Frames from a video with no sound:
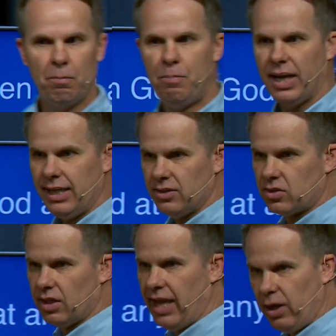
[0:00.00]
But it's
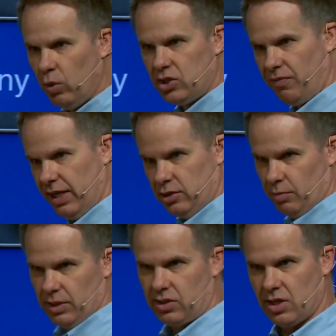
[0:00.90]
the language of
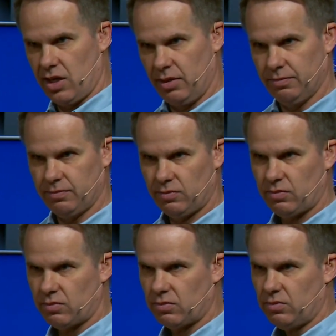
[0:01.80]
intimacy,
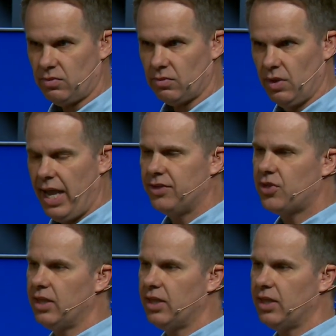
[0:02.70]
it's